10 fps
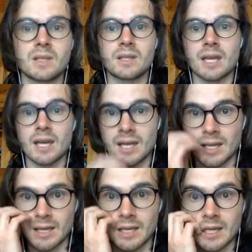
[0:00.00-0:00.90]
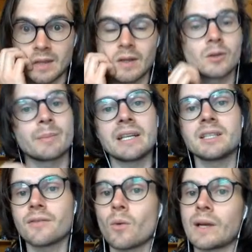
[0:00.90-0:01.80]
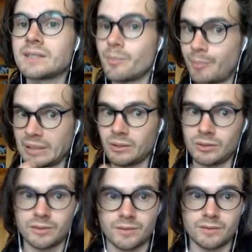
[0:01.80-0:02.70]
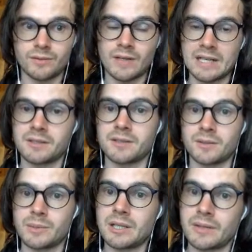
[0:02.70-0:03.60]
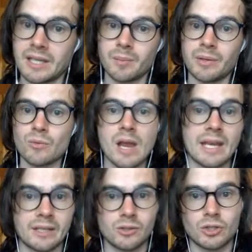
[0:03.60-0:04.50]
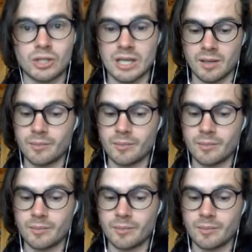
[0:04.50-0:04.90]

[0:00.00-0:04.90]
They and there are many different ways to build fighters as well. They can be ranged, they can